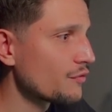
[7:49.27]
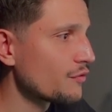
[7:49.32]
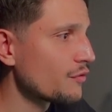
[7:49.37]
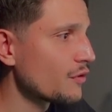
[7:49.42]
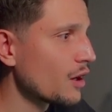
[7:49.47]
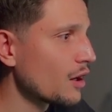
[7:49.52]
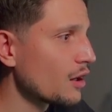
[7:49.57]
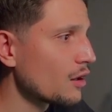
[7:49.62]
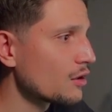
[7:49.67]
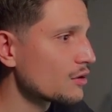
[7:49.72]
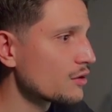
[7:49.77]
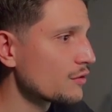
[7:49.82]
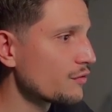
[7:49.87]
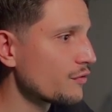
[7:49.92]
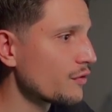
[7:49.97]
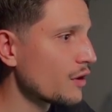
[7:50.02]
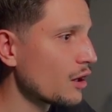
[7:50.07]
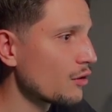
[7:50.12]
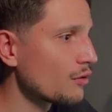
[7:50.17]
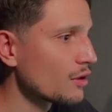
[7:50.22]
on the
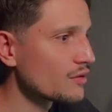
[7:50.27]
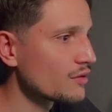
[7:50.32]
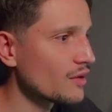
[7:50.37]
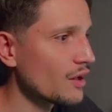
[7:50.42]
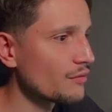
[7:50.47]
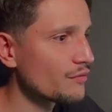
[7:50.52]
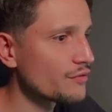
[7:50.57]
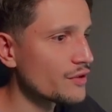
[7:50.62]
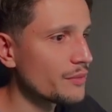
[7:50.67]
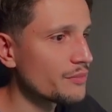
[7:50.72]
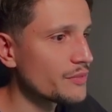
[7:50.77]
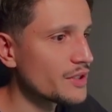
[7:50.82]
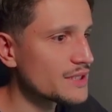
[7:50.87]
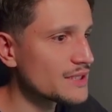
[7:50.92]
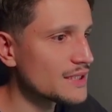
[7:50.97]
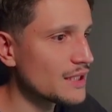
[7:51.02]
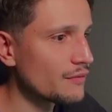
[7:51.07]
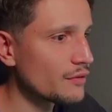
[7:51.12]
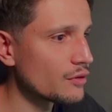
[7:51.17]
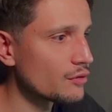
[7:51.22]
four hour time frame,
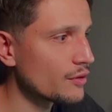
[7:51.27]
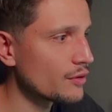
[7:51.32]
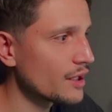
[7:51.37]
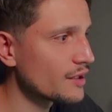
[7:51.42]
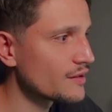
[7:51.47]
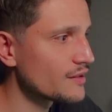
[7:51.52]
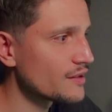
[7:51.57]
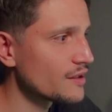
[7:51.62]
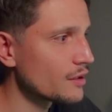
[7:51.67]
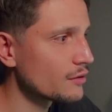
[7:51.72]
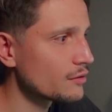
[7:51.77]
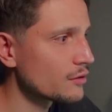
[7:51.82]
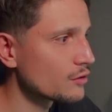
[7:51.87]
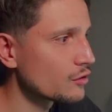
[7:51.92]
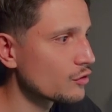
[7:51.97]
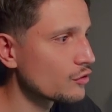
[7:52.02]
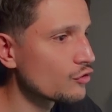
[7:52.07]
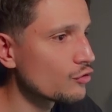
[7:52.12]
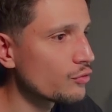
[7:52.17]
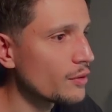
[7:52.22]
this level right here
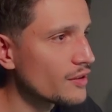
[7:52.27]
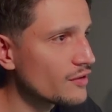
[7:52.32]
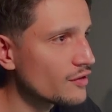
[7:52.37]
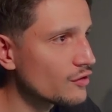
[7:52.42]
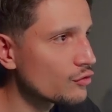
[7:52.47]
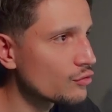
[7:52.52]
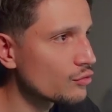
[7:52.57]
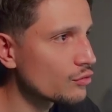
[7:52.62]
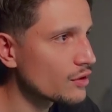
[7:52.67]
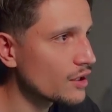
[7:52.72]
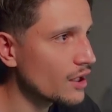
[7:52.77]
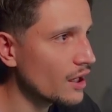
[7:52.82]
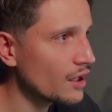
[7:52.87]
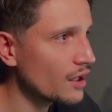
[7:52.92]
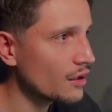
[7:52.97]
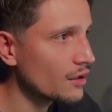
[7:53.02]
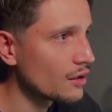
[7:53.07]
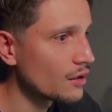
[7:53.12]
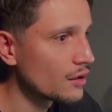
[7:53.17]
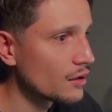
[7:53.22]
around
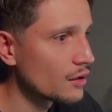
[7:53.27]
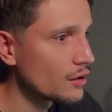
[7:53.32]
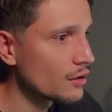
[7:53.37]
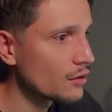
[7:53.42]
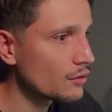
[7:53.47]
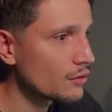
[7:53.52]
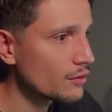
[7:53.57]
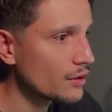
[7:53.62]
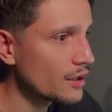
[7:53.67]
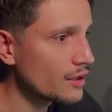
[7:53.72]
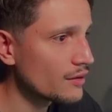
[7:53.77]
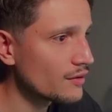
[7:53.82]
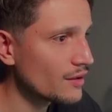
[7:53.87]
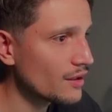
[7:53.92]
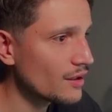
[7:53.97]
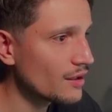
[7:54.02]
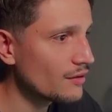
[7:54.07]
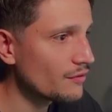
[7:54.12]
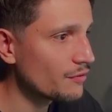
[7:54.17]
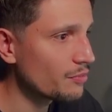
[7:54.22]
22K, right?
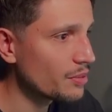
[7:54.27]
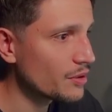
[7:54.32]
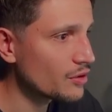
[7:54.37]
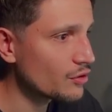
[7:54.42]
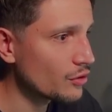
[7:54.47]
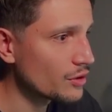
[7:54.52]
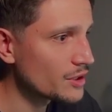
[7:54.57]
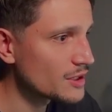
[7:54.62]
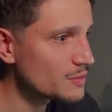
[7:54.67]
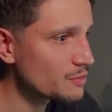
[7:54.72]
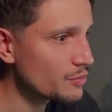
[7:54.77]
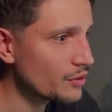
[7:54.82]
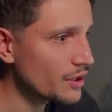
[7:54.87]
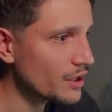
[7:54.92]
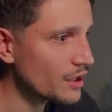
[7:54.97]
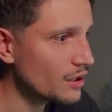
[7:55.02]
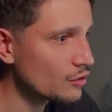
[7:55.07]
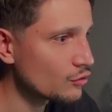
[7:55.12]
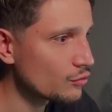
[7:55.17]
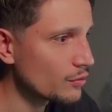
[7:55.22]
If Bitcoin is
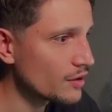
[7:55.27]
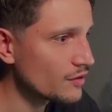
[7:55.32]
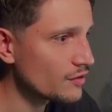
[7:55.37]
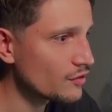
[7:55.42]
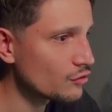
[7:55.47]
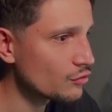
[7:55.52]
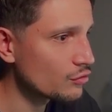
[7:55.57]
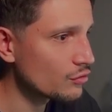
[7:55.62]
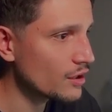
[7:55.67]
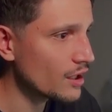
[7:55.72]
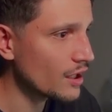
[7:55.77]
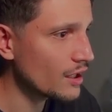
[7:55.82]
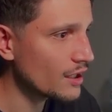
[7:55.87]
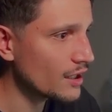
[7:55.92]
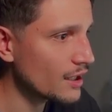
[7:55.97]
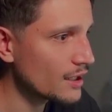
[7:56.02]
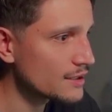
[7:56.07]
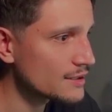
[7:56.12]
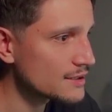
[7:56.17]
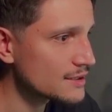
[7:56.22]
breaking 22K,
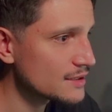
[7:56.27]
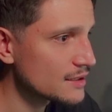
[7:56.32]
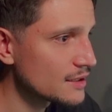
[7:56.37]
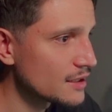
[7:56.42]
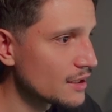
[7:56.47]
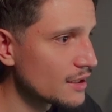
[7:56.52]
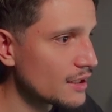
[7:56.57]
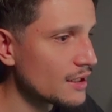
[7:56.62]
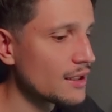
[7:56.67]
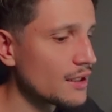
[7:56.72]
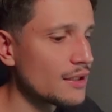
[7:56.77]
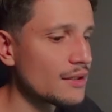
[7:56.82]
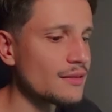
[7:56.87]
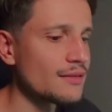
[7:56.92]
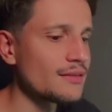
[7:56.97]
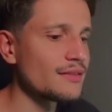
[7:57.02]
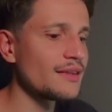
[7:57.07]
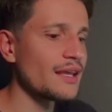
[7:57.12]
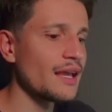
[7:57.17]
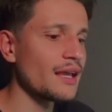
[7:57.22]
guys,
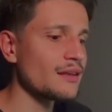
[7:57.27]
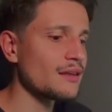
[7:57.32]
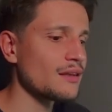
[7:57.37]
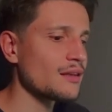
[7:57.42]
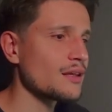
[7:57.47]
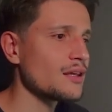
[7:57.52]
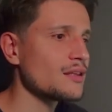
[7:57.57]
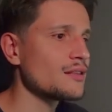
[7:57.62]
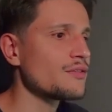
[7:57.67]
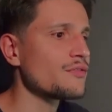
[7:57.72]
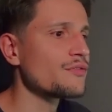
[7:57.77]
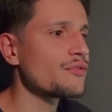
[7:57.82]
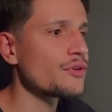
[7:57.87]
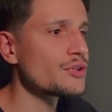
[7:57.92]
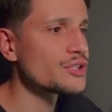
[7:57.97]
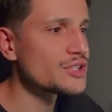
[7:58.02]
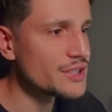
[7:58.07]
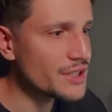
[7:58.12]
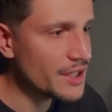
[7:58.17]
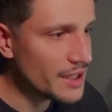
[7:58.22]
then in the
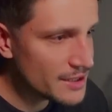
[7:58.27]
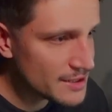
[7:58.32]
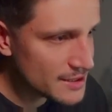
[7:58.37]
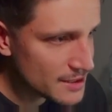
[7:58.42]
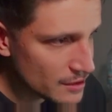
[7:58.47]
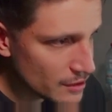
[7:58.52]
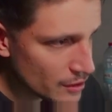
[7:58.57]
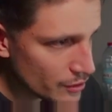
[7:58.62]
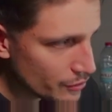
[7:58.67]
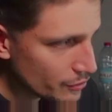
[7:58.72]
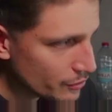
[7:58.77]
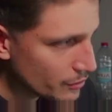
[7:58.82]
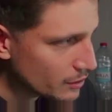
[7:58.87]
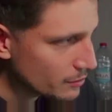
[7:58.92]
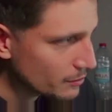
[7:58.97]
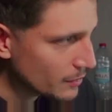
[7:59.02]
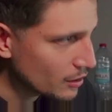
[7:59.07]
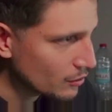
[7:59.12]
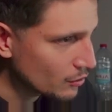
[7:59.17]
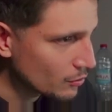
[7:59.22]
worst case scenario,
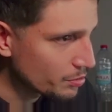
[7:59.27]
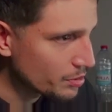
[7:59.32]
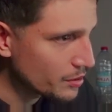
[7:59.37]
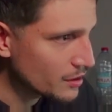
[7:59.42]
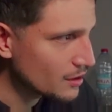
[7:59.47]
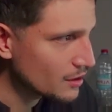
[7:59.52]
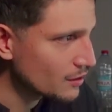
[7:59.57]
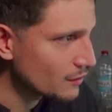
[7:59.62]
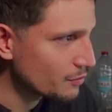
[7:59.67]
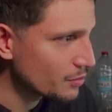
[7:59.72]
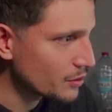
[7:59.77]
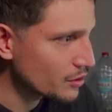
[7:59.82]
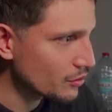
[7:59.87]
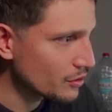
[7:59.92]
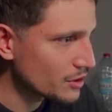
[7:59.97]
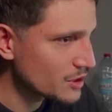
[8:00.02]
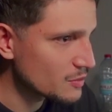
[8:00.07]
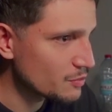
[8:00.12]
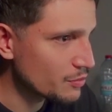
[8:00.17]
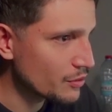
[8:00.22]
in my opinion, if
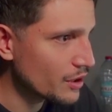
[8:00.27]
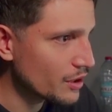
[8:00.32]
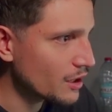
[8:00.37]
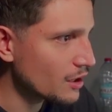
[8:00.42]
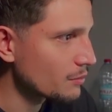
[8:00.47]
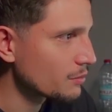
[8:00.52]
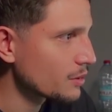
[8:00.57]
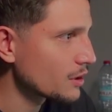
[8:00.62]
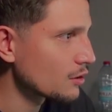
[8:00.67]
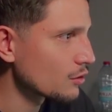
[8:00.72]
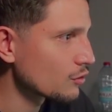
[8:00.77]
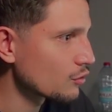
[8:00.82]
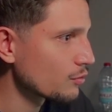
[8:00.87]
Bitcoin is breaking below